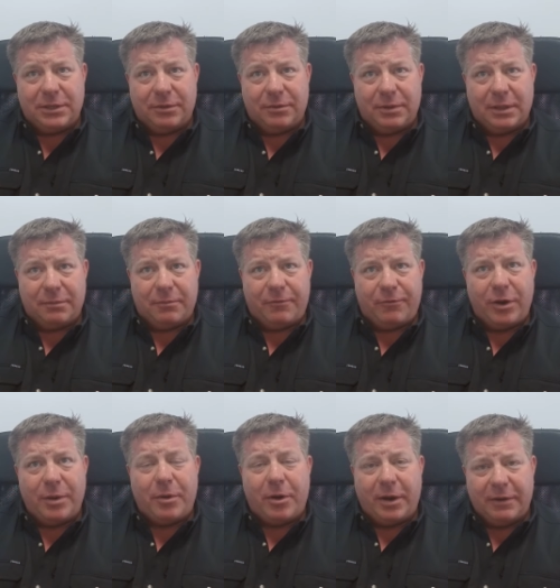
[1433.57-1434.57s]
So the
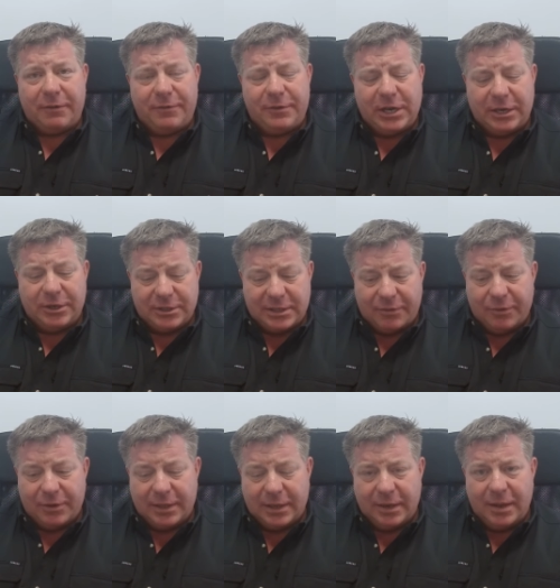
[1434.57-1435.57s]
free market changes
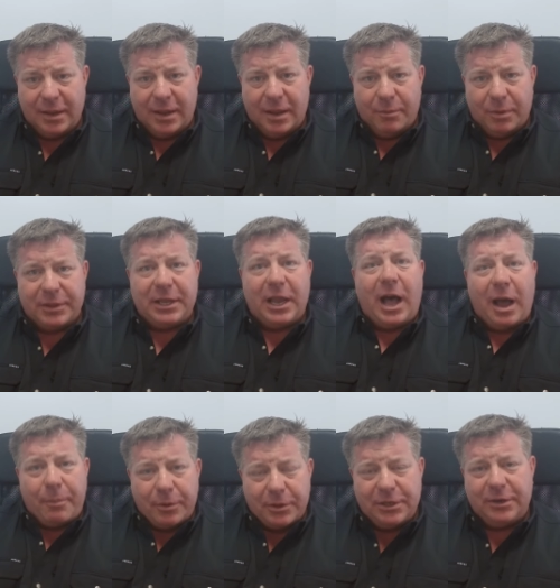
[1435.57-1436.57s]
everything, but the
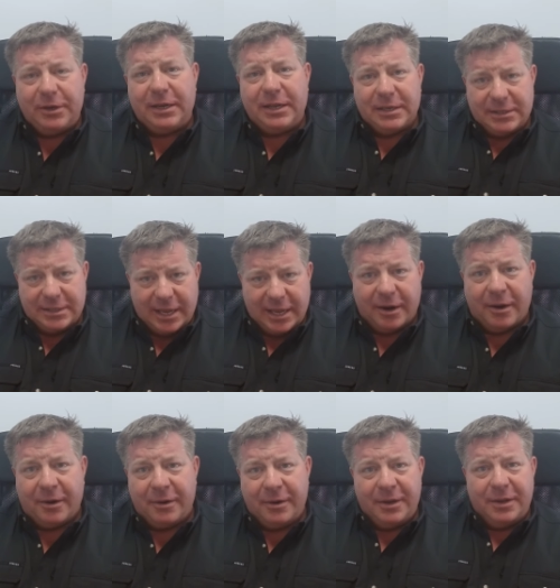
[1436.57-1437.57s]
opportunity is
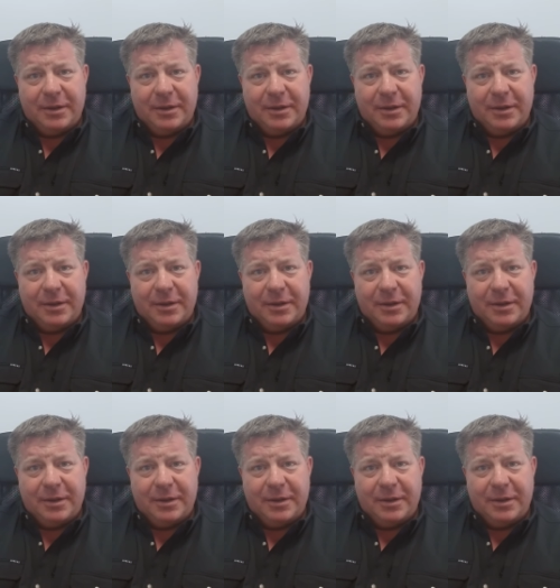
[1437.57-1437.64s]
there.